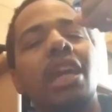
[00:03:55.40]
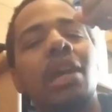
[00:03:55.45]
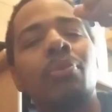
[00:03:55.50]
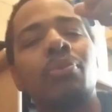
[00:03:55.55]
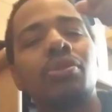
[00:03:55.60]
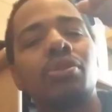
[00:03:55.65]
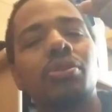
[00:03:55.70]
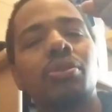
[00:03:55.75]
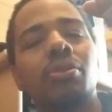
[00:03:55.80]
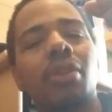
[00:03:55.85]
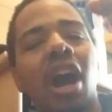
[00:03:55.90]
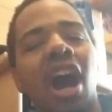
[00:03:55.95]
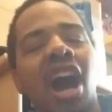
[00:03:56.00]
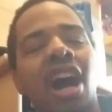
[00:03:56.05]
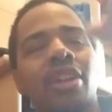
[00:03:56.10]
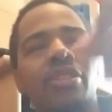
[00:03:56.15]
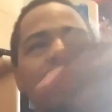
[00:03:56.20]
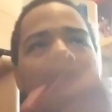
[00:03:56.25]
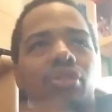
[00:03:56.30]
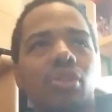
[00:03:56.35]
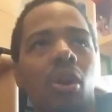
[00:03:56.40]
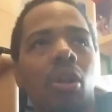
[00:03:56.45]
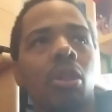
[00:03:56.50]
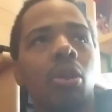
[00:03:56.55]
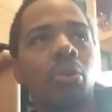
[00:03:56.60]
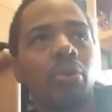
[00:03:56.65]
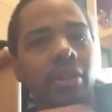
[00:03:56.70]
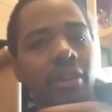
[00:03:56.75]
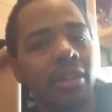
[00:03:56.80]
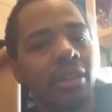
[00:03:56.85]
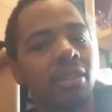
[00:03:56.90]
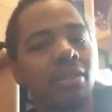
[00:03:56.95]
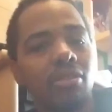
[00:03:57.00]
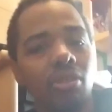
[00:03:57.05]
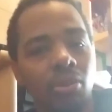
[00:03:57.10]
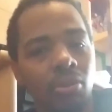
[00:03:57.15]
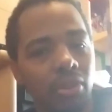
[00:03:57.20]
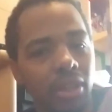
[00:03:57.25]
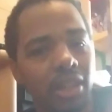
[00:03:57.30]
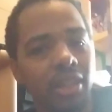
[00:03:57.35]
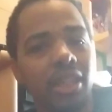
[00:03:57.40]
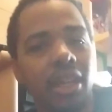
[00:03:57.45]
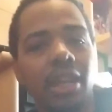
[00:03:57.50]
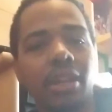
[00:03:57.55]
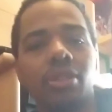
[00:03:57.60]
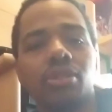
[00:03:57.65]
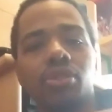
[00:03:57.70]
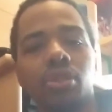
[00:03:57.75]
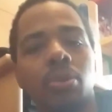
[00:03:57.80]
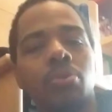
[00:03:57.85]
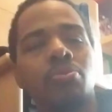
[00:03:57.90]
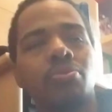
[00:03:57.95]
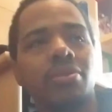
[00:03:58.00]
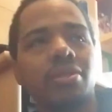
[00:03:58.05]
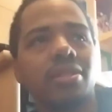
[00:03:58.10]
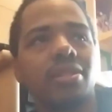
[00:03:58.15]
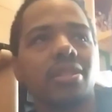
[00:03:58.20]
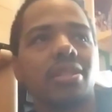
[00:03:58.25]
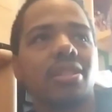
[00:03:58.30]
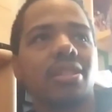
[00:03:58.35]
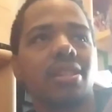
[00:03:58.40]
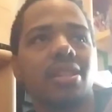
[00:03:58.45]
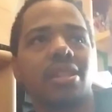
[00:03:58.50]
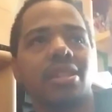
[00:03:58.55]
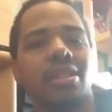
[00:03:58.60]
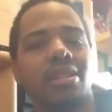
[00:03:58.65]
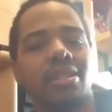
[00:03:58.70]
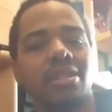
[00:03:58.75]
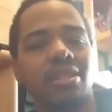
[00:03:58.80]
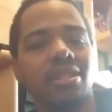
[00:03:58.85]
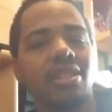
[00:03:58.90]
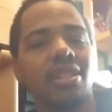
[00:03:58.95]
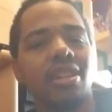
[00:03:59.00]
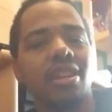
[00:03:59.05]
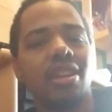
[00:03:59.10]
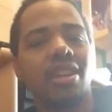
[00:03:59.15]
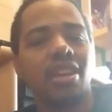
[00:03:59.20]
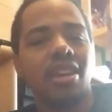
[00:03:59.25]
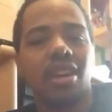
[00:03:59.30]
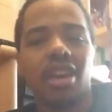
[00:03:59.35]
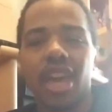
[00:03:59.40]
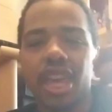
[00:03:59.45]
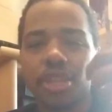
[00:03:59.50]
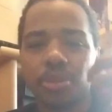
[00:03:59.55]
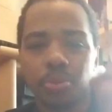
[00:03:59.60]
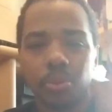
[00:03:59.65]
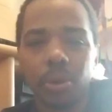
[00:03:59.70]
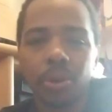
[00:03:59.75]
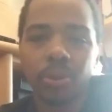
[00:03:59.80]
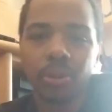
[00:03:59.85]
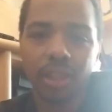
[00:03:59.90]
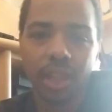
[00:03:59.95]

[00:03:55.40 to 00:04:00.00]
able to Han Solo it or Indiana Jones it as well